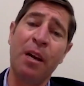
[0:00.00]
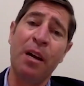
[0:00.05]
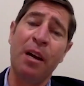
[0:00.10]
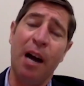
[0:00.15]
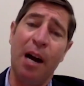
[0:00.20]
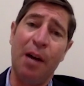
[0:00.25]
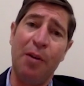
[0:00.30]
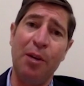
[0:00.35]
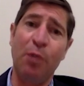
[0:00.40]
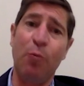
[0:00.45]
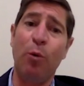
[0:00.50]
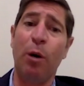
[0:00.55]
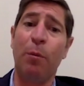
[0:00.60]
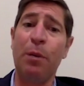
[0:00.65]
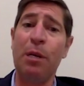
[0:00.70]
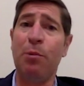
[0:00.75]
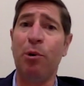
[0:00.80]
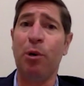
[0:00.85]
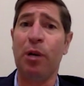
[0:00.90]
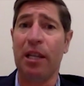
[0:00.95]
I think where
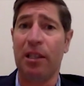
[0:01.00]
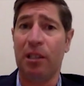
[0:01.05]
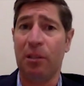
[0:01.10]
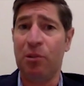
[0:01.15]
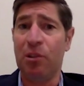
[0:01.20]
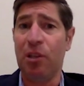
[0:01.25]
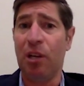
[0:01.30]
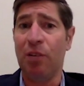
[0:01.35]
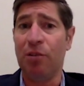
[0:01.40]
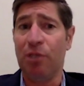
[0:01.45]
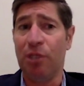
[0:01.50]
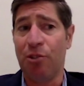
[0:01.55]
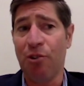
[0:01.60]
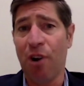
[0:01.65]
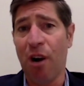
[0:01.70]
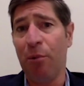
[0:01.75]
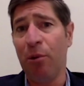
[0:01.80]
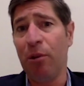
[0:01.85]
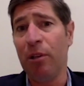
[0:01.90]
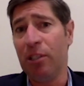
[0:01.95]
people get themselves into
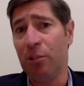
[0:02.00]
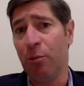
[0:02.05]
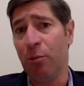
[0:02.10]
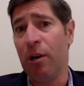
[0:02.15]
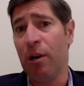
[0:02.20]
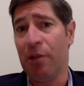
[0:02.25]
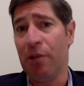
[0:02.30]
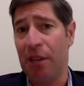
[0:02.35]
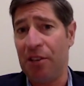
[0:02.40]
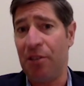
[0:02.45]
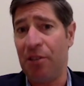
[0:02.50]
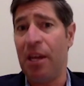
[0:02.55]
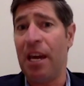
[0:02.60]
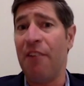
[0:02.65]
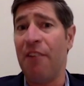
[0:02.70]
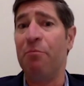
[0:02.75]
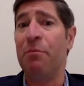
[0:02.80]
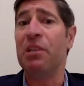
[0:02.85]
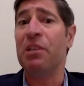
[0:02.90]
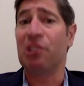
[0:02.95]
trouble is where they
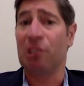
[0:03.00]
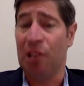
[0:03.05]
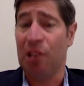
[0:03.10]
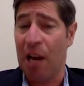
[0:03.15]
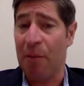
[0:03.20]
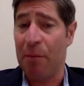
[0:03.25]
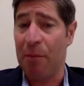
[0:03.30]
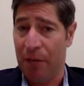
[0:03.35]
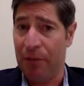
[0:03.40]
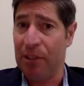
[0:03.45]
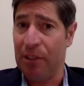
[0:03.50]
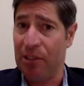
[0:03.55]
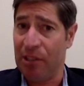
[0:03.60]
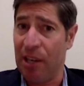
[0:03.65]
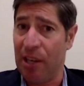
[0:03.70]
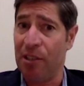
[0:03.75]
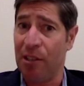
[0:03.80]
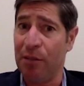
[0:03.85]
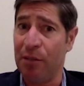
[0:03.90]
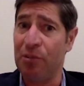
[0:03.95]
have misalignment of
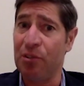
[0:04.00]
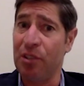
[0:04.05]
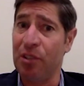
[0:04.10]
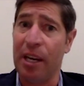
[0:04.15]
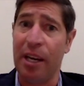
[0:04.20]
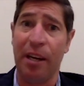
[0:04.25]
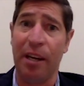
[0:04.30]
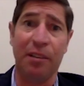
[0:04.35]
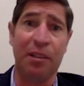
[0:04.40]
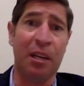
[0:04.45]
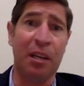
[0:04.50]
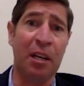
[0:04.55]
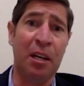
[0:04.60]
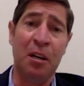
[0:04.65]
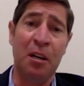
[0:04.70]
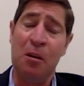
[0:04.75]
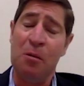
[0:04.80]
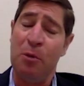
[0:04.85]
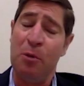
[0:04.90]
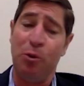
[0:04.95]
incentives. And
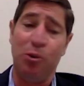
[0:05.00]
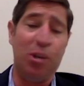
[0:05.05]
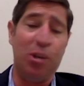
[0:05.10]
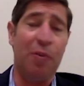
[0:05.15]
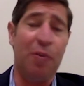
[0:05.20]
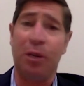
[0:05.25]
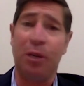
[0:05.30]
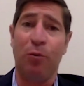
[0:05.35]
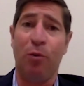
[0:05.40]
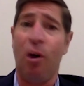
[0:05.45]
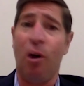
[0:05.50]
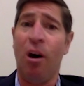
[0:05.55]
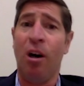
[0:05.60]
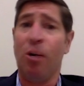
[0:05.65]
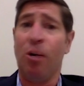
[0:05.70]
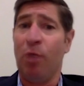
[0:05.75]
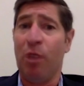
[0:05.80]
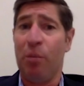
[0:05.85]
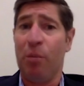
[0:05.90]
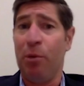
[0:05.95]
there's nothing
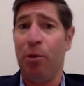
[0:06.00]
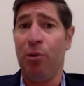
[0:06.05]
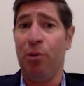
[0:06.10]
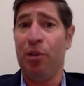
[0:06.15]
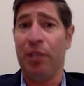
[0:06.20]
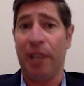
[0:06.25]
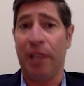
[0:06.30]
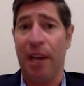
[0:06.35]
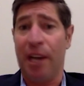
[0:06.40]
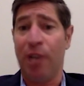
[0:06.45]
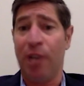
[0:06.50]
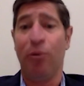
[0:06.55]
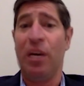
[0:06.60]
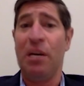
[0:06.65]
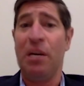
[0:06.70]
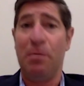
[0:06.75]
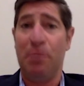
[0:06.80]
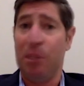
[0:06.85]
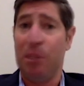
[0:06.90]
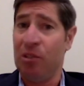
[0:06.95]
wrong with building a
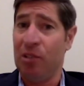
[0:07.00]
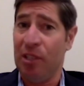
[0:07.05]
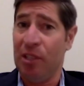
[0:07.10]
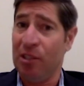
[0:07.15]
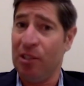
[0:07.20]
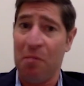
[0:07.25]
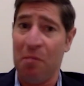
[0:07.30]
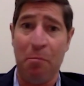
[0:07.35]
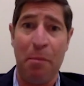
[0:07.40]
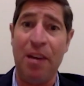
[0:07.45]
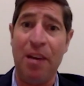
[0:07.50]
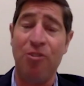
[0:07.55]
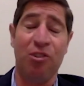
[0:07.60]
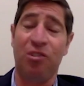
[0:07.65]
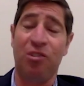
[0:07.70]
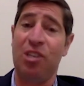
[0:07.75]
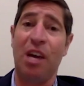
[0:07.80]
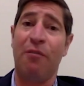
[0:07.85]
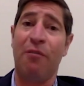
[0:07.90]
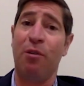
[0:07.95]
great business that may
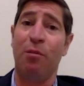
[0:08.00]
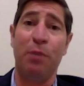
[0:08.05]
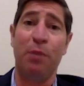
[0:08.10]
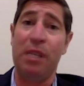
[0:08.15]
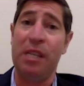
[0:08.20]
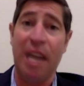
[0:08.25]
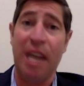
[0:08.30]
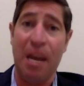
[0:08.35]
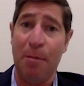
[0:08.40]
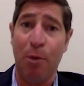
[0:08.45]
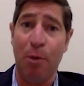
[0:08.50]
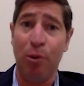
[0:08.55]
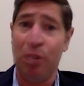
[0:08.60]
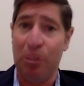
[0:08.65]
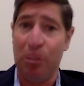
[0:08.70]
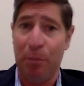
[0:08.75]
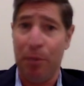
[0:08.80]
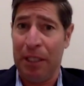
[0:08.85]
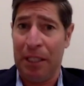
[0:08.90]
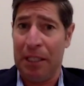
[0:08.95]
just never be a
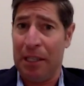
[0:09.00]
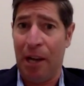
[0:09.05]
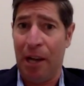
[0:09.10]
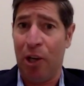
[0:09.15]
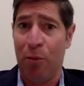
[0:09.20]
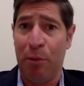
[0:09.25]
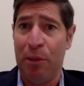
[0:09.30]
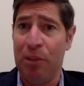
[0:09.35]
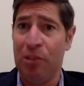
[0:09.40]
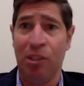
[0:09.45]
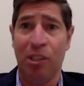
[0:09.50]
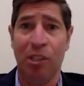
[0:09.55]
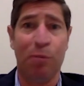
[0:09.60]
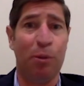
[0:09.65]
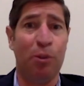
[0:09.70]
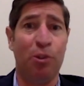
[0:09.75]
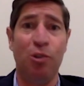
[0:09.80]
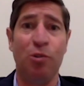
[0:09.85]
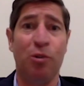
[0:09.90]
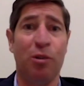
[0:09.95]
multi-billion-dollar business,
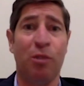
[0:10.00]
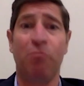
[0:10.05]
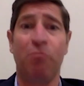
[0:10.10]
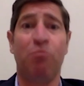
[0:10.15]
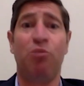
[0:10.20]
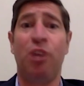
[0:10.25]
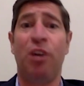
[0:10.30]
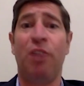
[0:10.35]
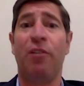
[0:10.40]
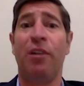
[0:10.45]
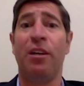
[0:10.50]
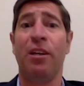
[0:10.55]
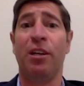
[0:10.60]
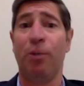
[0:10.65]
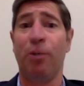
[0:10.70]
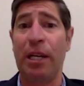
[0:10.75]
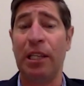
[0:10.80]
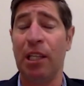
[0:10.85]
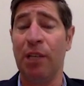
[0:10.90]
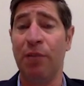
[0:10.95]
but you can generate a
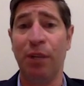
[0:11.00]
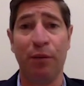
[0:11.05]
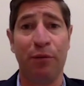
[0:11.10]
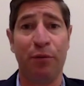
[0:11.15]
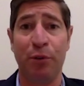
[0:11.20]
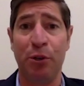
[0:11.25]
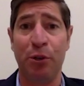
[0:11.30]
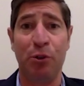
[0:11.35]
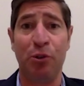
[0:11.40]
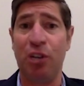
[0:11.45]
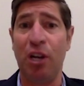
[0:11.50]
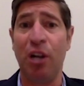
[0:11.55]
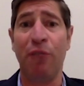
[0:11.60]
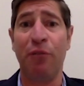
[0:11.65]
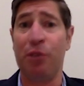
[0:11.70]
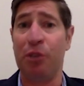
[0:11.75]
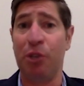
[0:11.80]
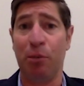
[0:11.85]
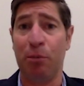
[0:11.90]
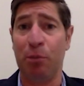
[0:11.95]
great living for yourself
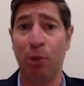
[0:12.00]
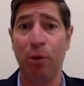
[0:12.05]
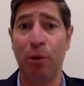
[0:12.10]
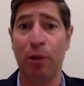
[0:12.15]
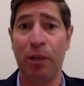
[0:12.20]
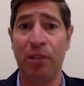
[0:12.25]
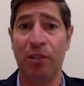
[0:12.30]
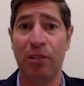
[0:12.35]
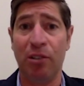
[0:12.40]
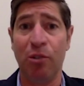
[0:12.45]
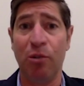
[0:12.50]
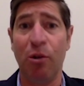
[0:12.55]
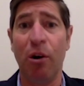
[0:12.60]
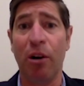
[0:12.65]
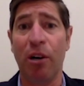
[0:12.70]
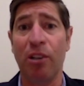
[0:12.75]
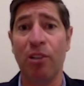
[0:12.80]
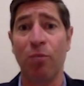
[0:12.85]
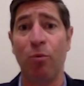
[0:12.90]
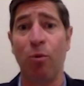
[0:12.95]
and your employees and do all
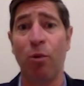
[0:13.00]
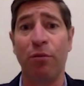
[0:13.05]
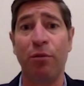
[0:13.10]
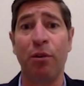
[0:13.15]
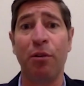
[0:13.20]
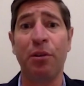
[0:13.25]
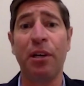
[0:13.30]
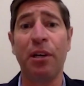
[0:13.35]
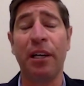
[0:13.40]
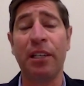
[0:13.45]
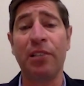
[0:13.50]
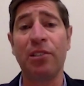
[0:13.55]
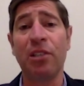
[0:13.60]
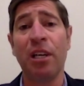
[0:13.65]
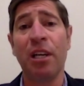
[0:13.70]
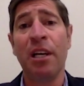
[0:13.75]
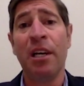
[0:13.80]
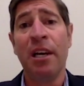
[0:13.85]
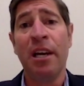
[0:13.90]
kinds of wonderful things.